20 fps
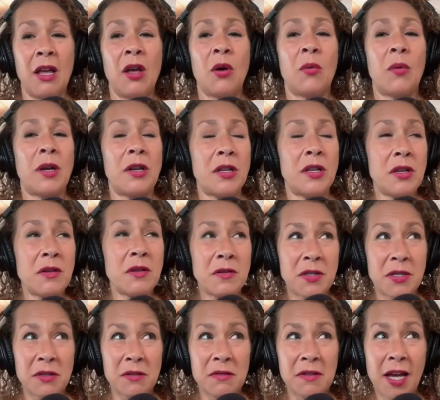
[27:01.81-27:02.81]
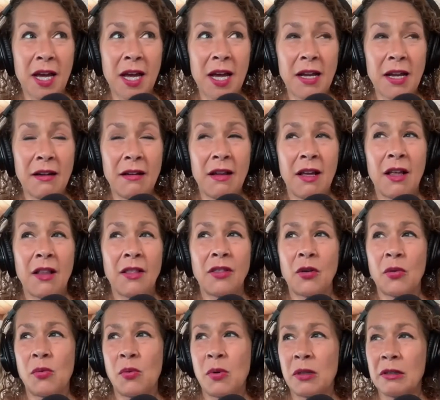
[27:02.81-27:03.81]
When you do that, the
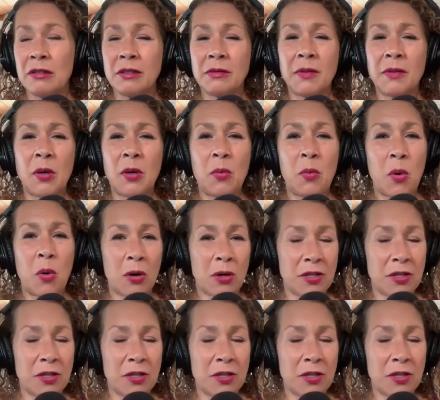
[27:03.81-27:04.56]
world rewards